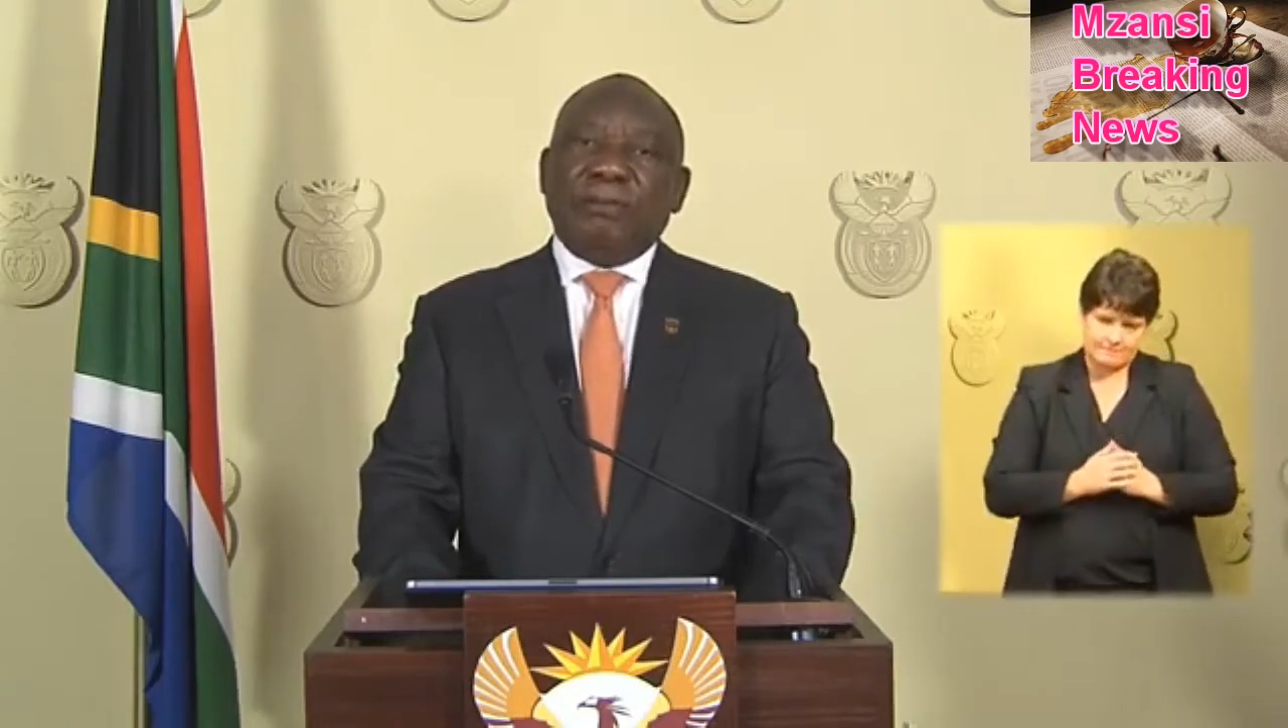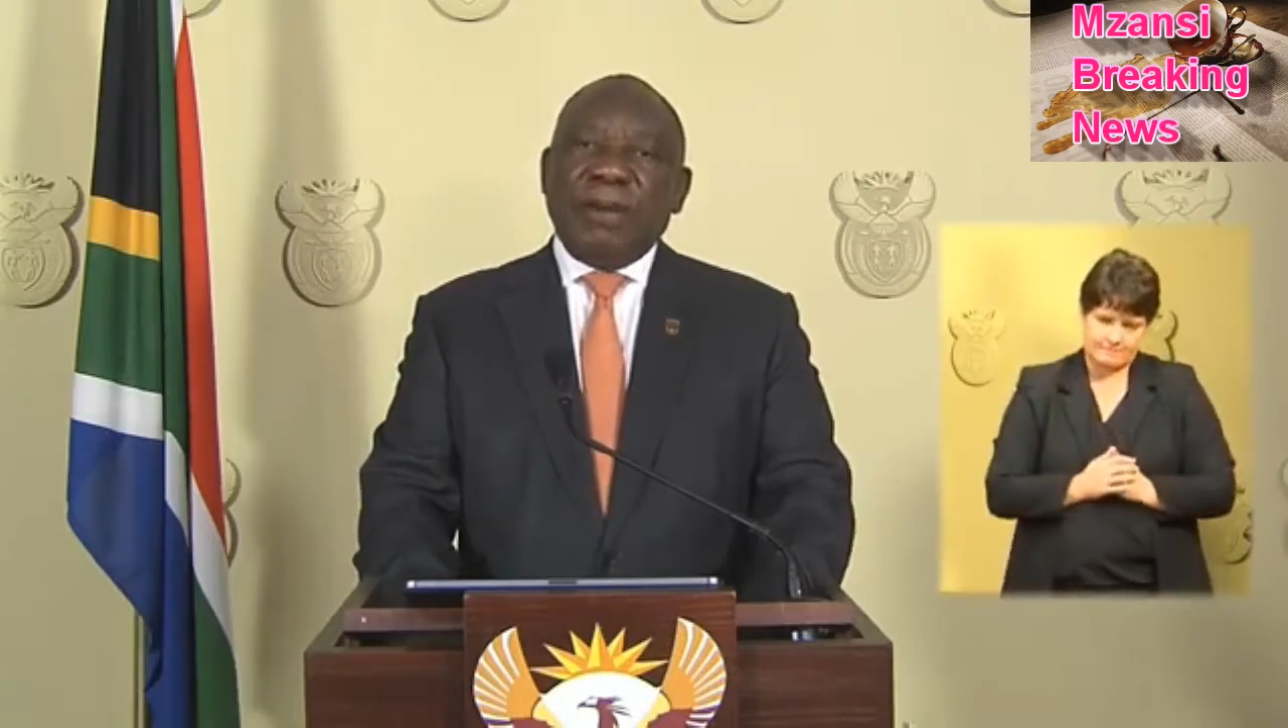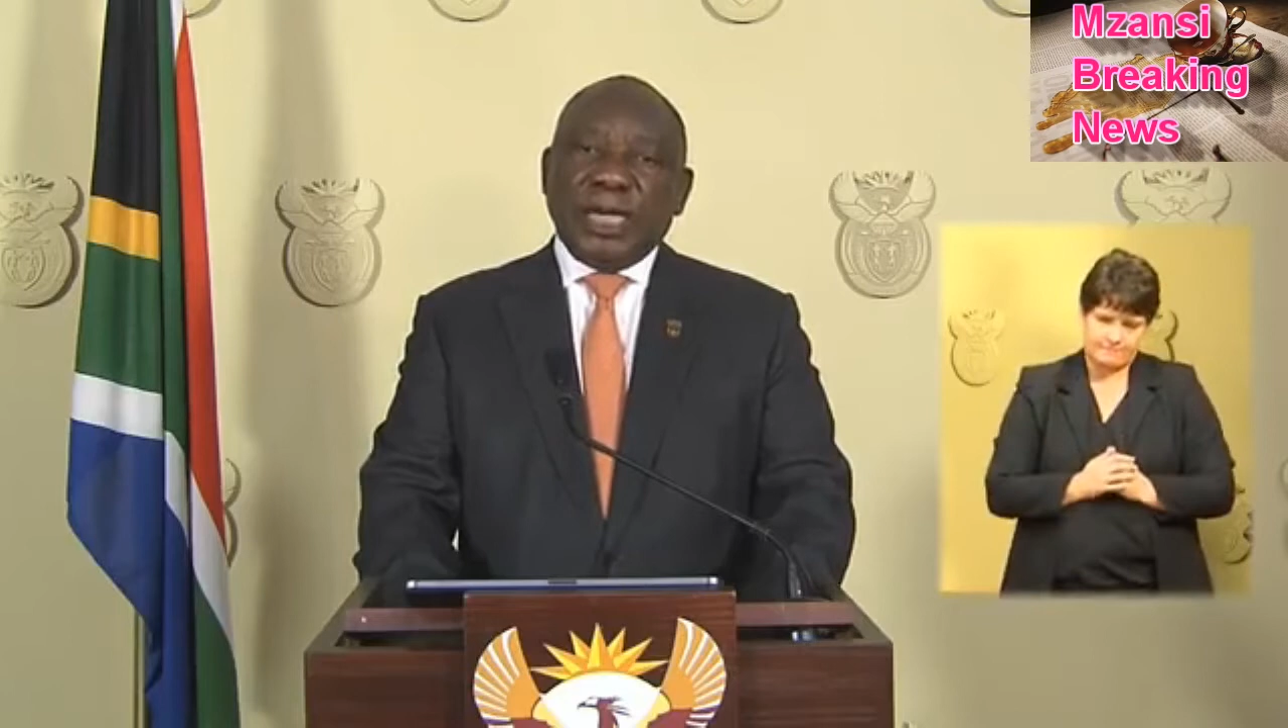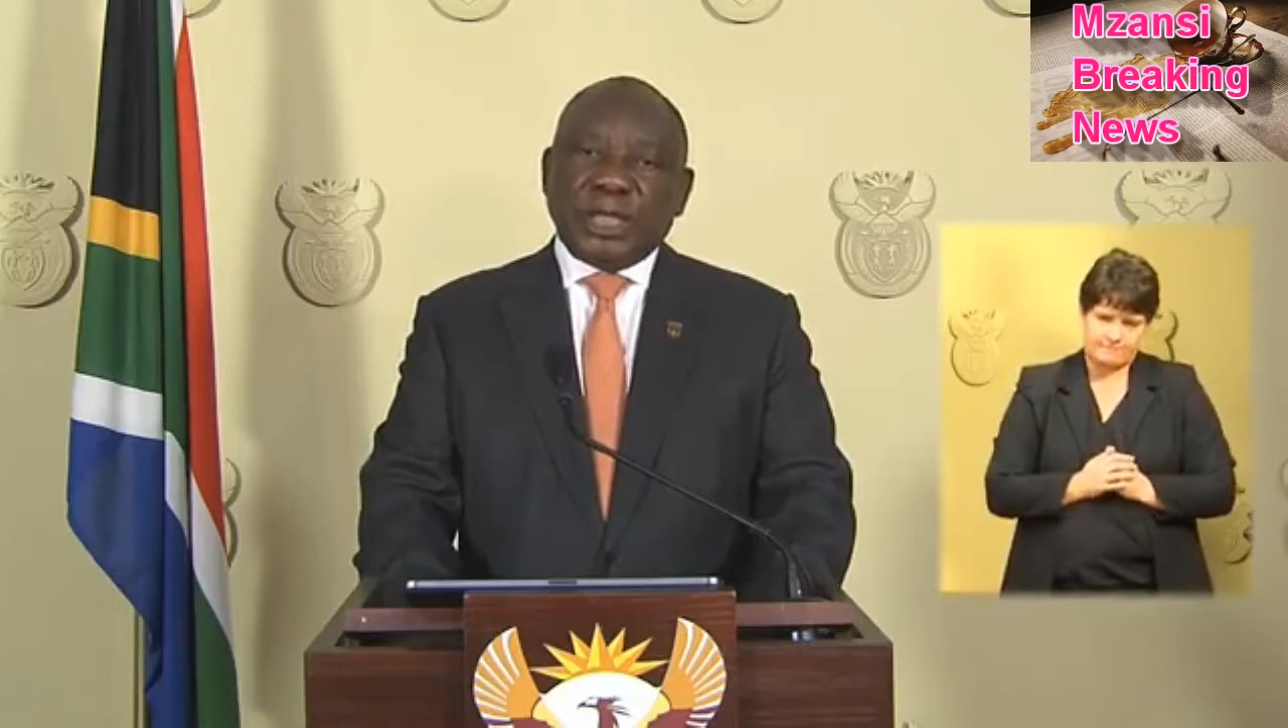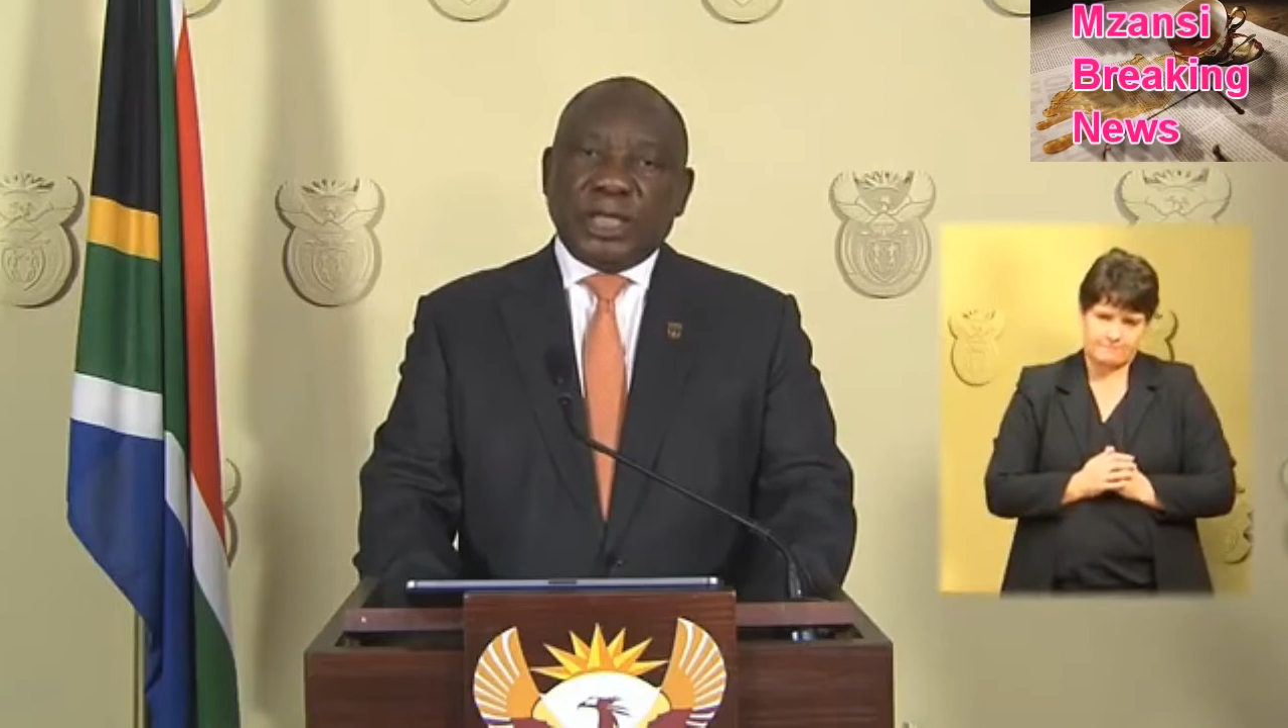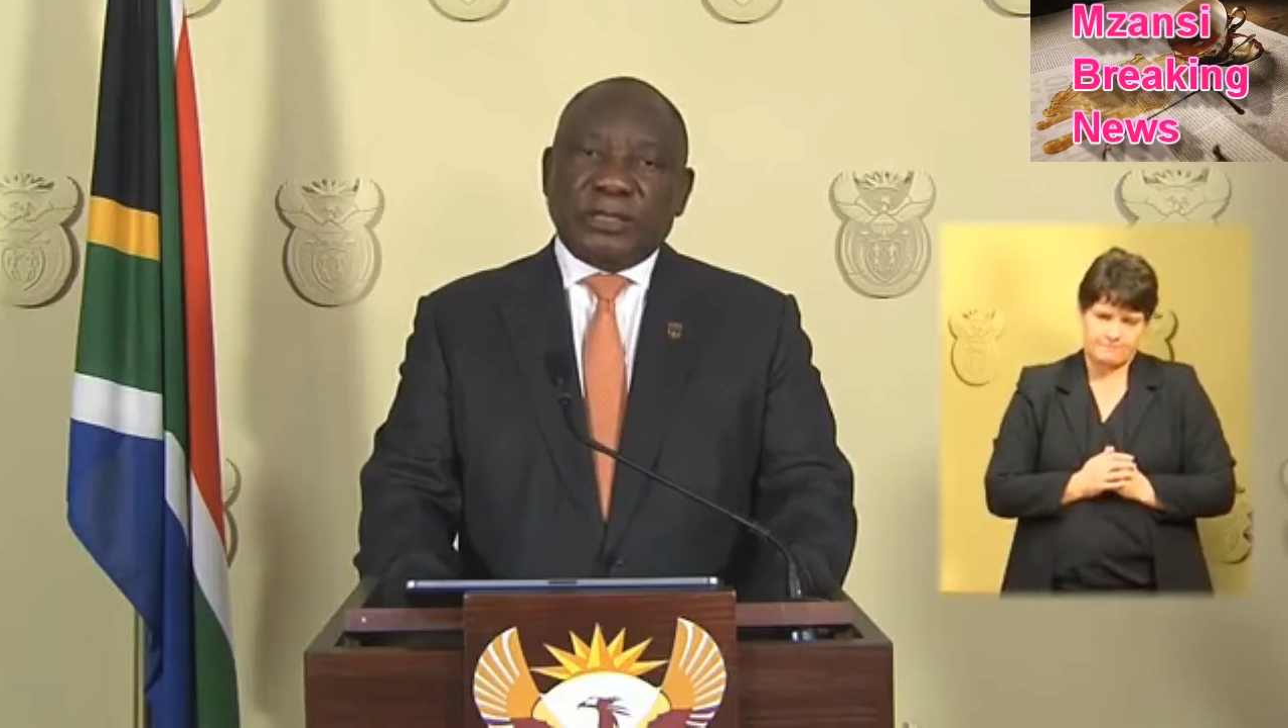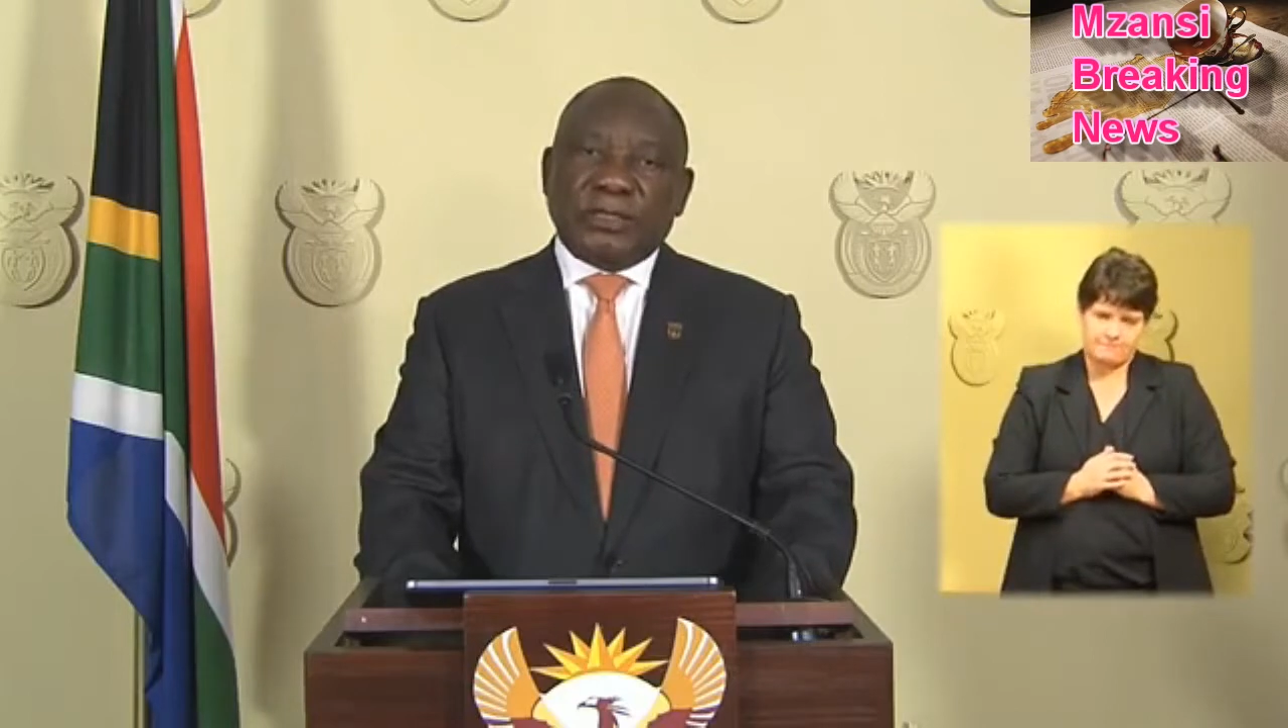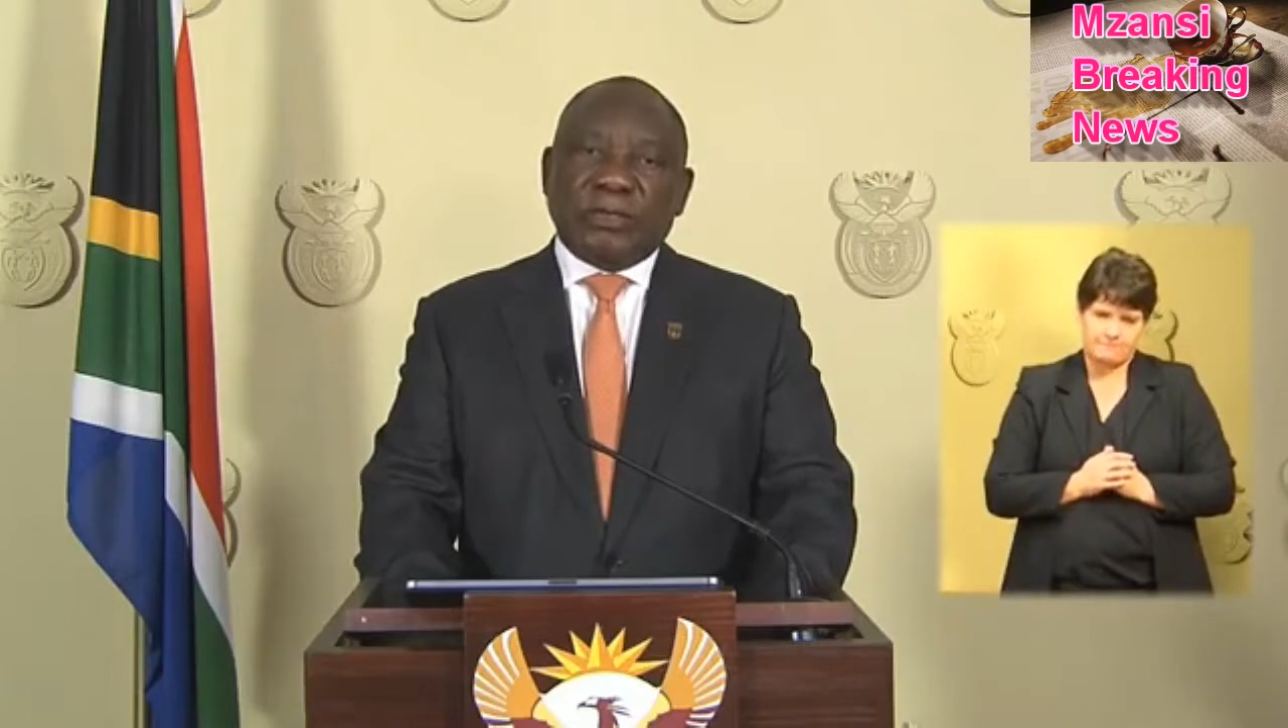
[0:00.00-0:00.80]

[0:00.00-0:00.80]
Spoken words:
measures